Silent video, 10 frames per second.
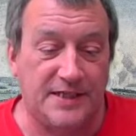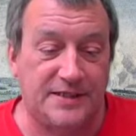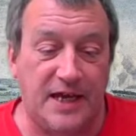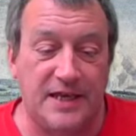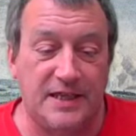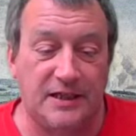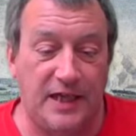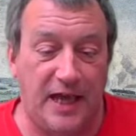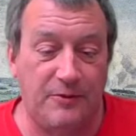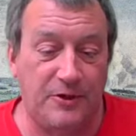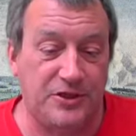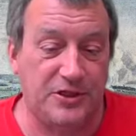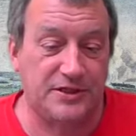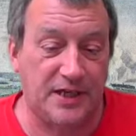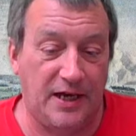In studying the
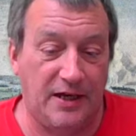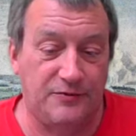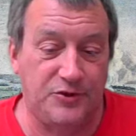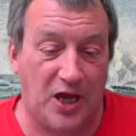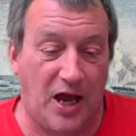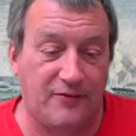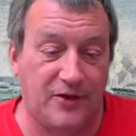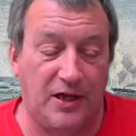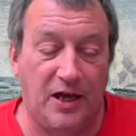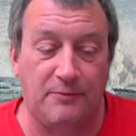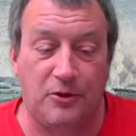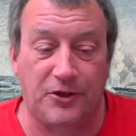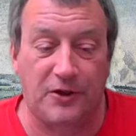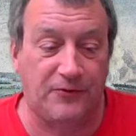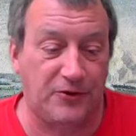languages of Java,
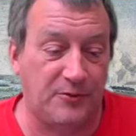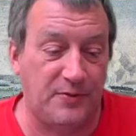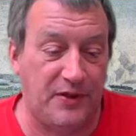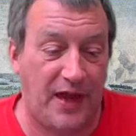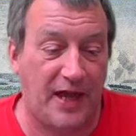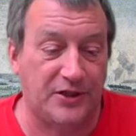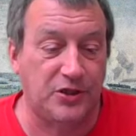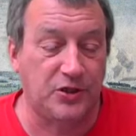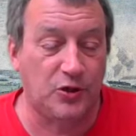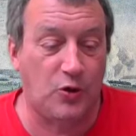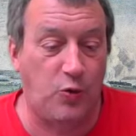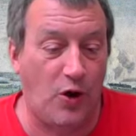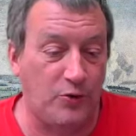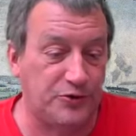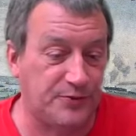Humboldt affirmed that,
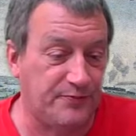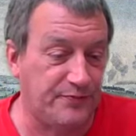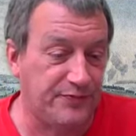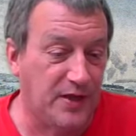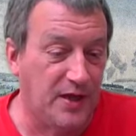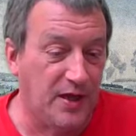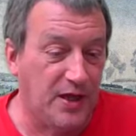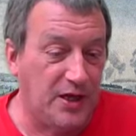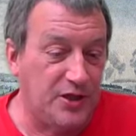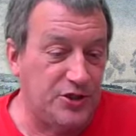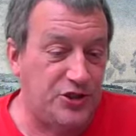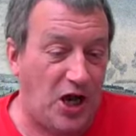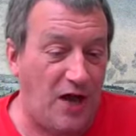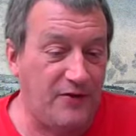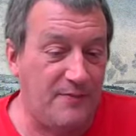quote,
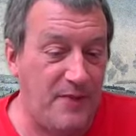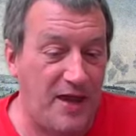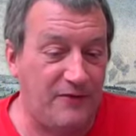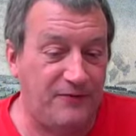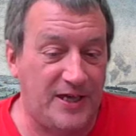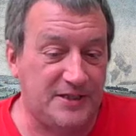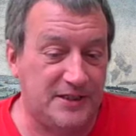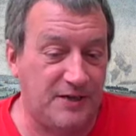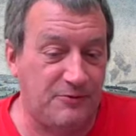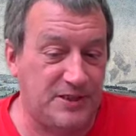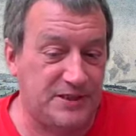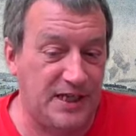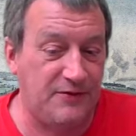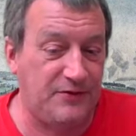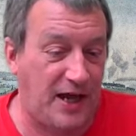Java manifestly
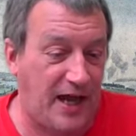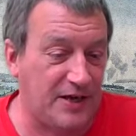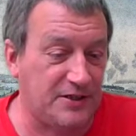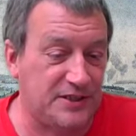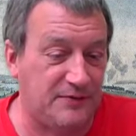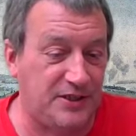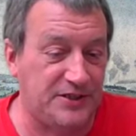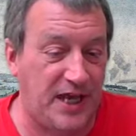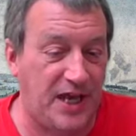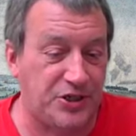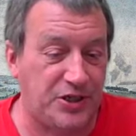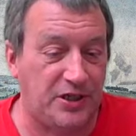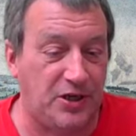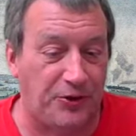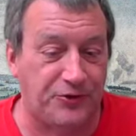received higher
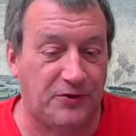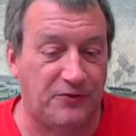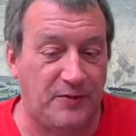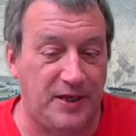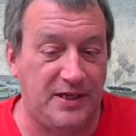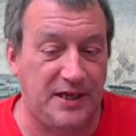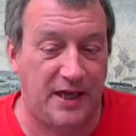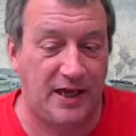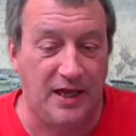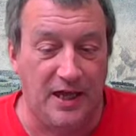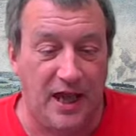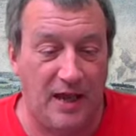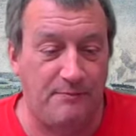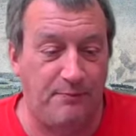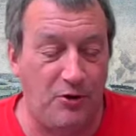civilization and culture from India,
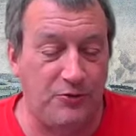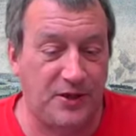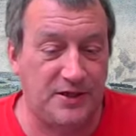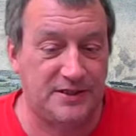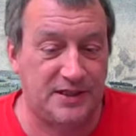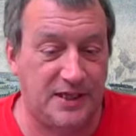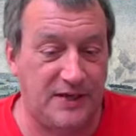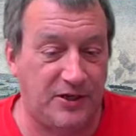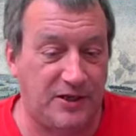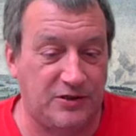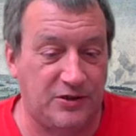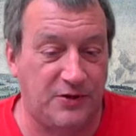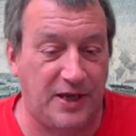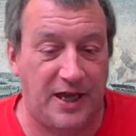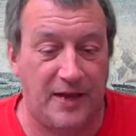and both in a significant
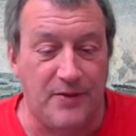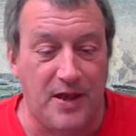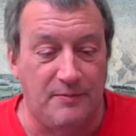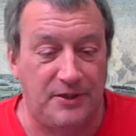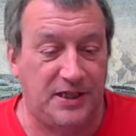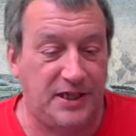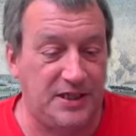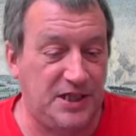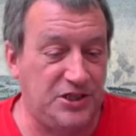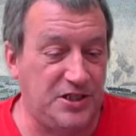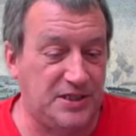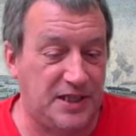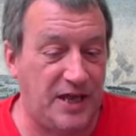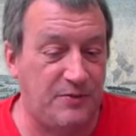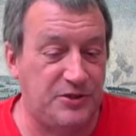degree. But the
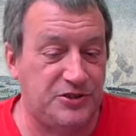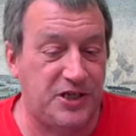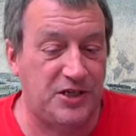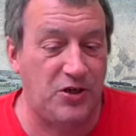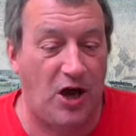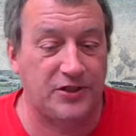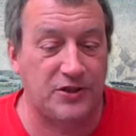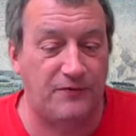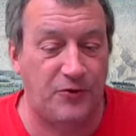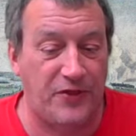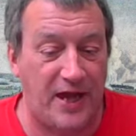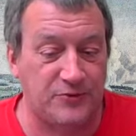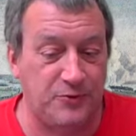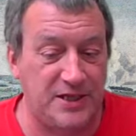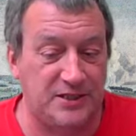indigenous language did not, for
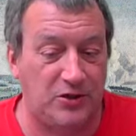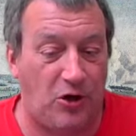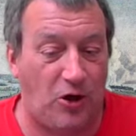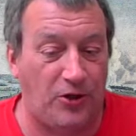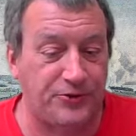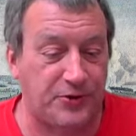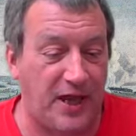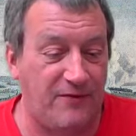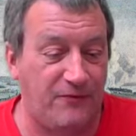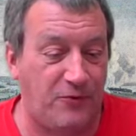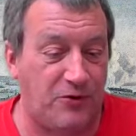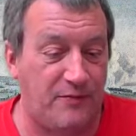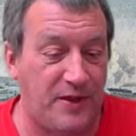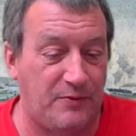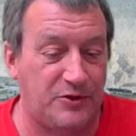that reason, alter a
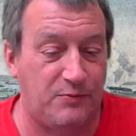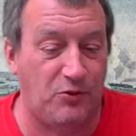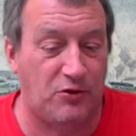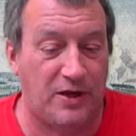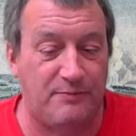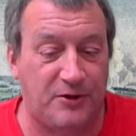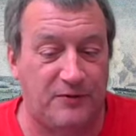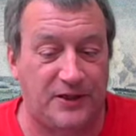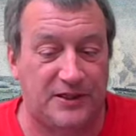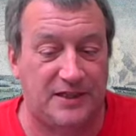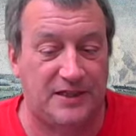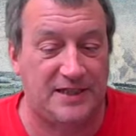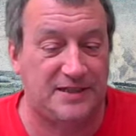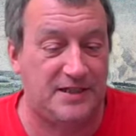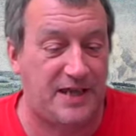form that was more imperfect and
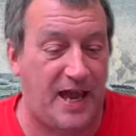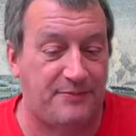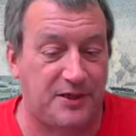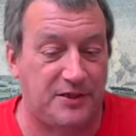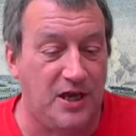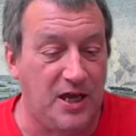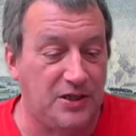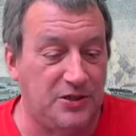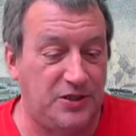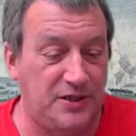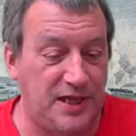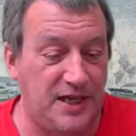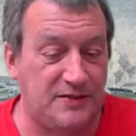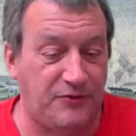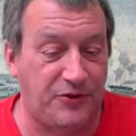less adapted to the
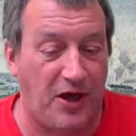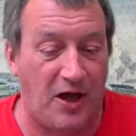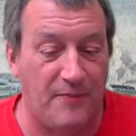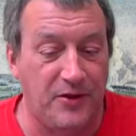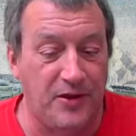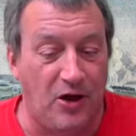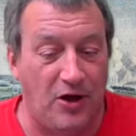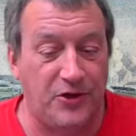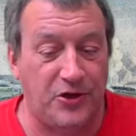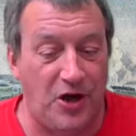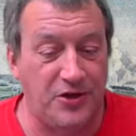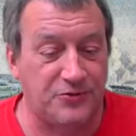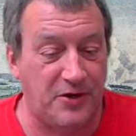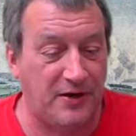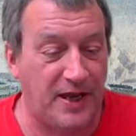needs of thought. On the
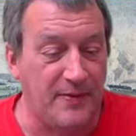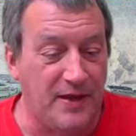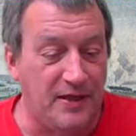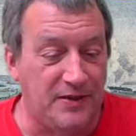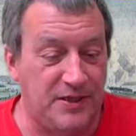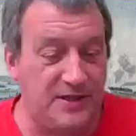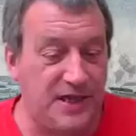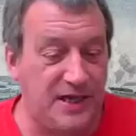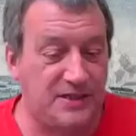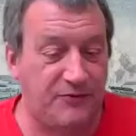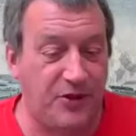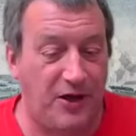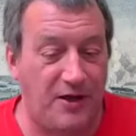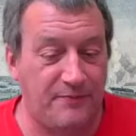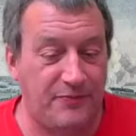contrary, the needs of
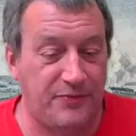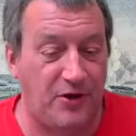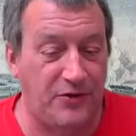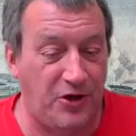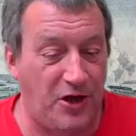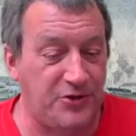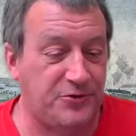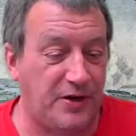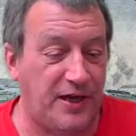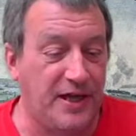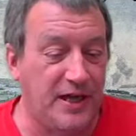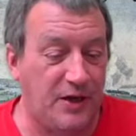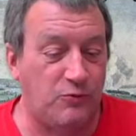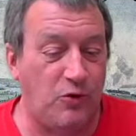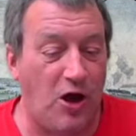thought on the contrary,
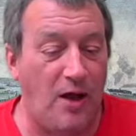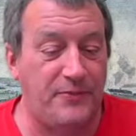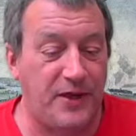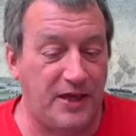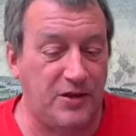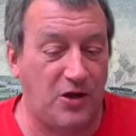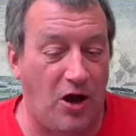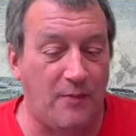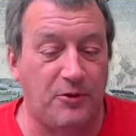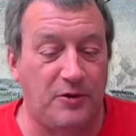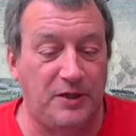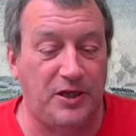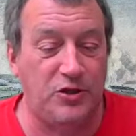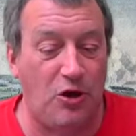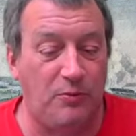it robbed the
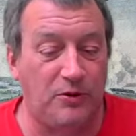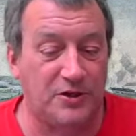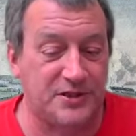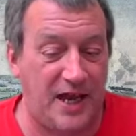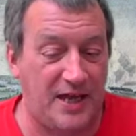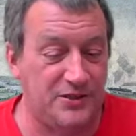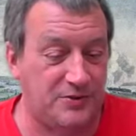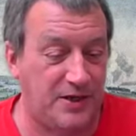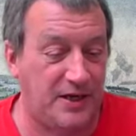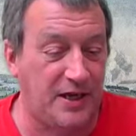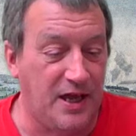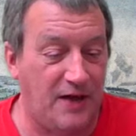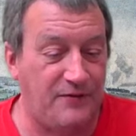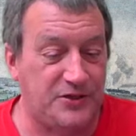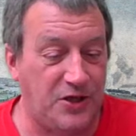incomparably nobler Sanskrit
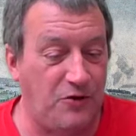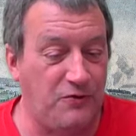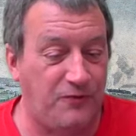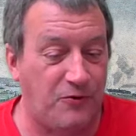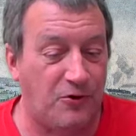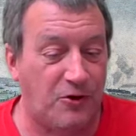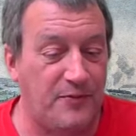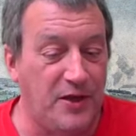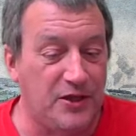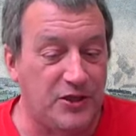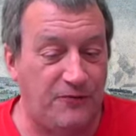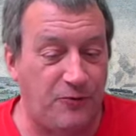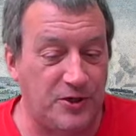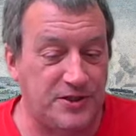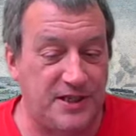of its own form to
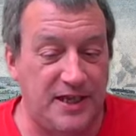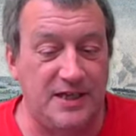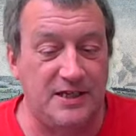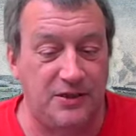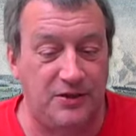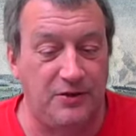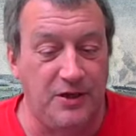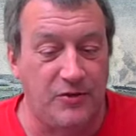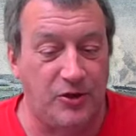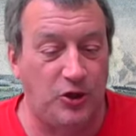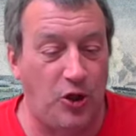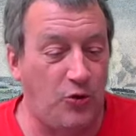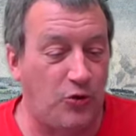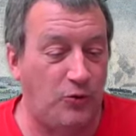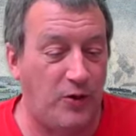force it into the
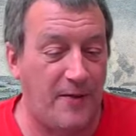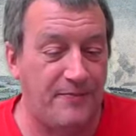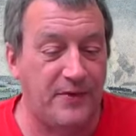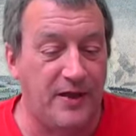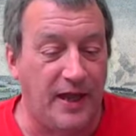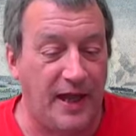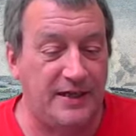local one.